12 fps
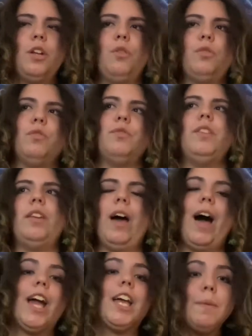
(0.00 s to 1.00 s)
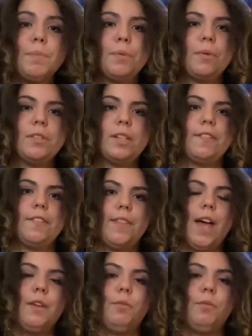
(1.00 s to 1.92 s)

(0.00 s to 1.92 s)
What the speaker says: the really high up stuff of that,